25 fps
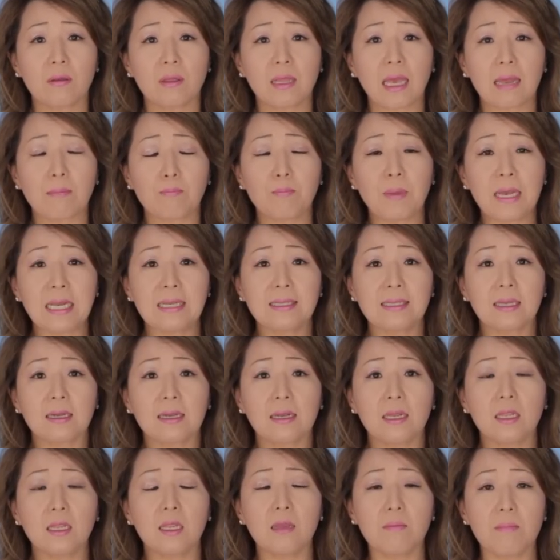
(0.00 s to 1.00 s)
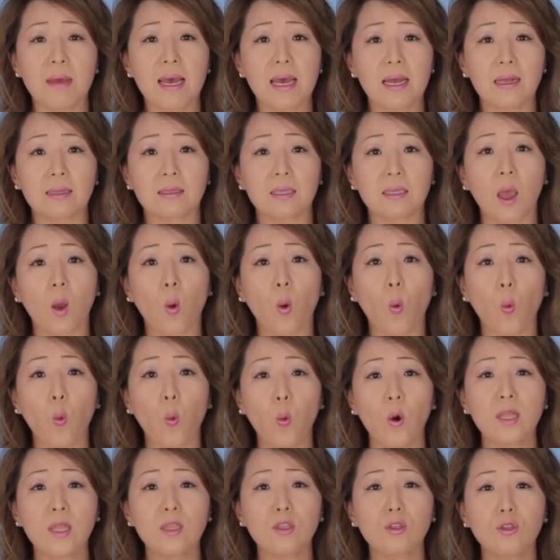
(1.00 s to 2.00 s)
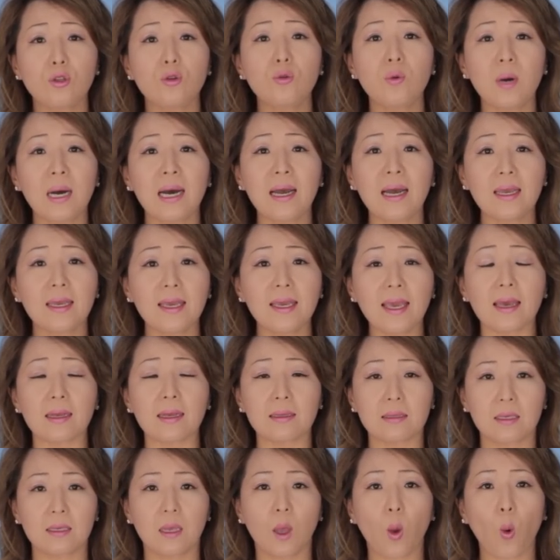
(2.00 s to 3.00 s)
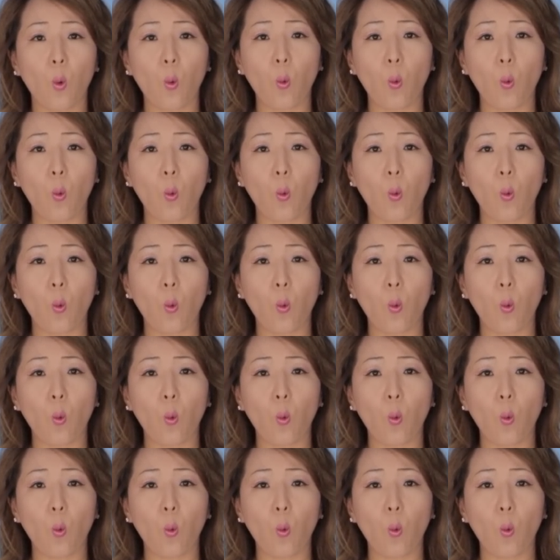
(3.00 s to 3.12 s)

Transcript: that basically demands, what do I get?